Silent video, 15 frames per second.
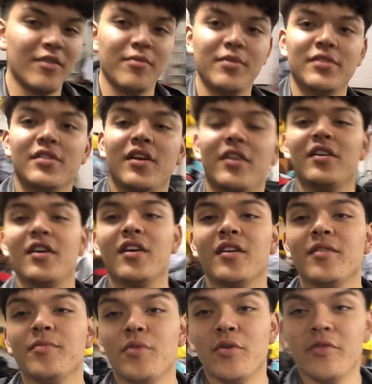Peace out,
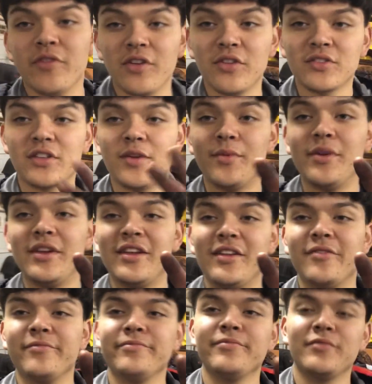y'all. More videos coming
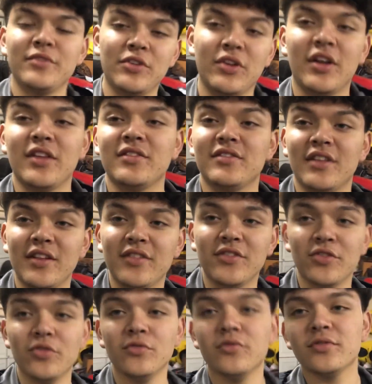in you guys stay
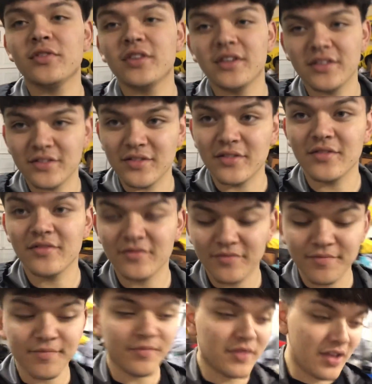tuned because
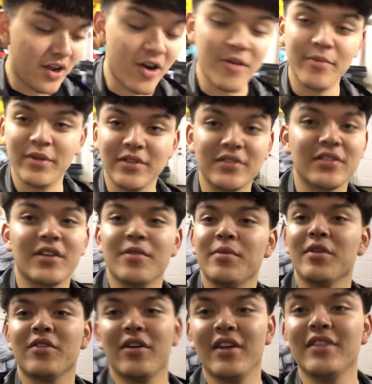our builds are going to
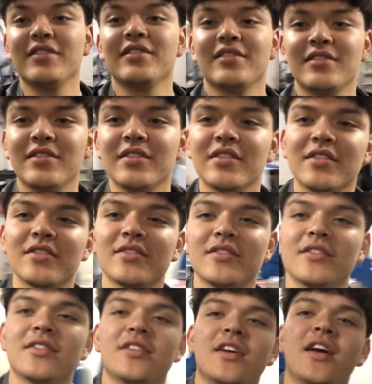be crazy this year.
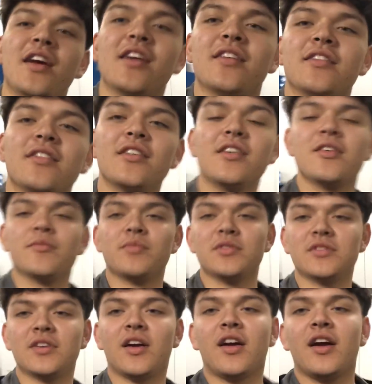All right.
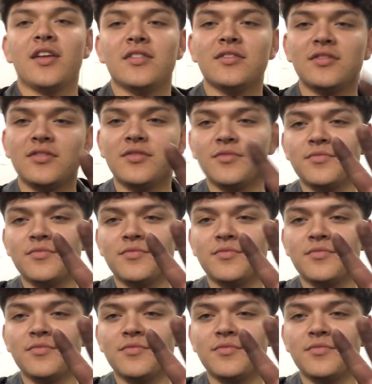Peace out, guys.